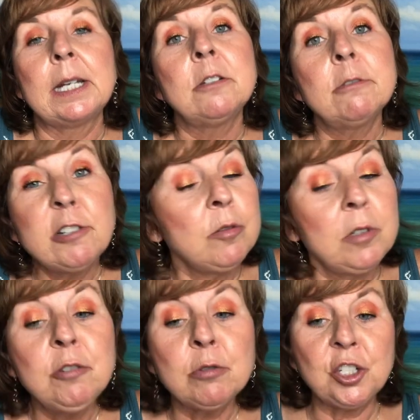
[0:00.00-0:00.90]
And
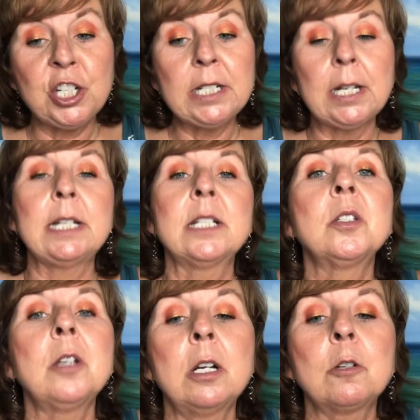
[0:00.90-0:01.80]
Neutrogena
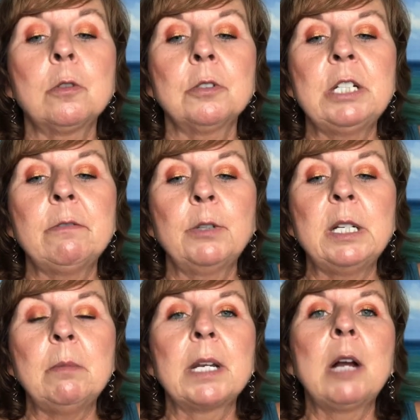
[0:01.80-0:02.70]
is not
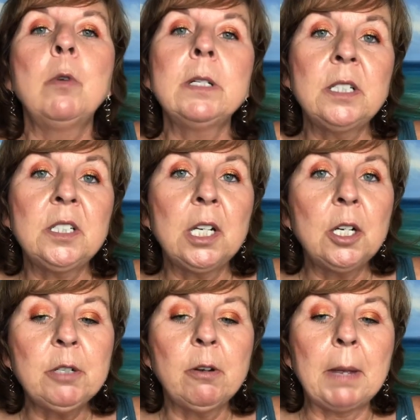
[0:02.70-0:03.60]
cruelty-free, but I wanted to
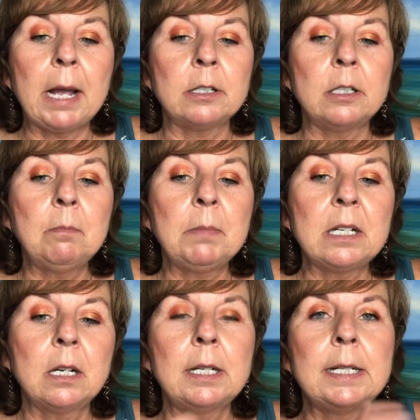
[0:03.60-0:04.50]
tell you about it
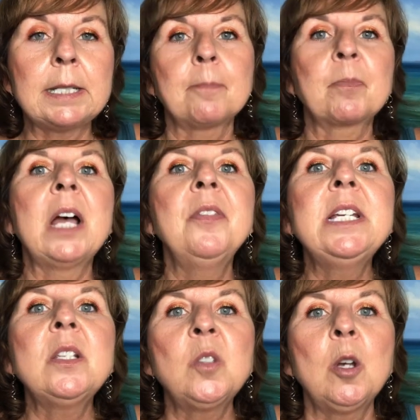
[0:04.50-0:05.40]
because I
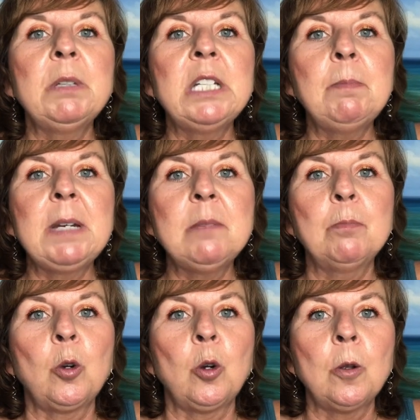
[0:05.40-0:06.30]
think so many
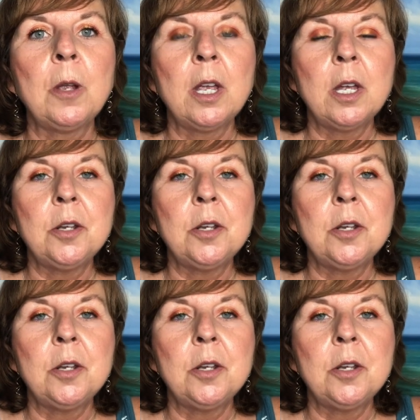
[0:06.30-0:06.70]
people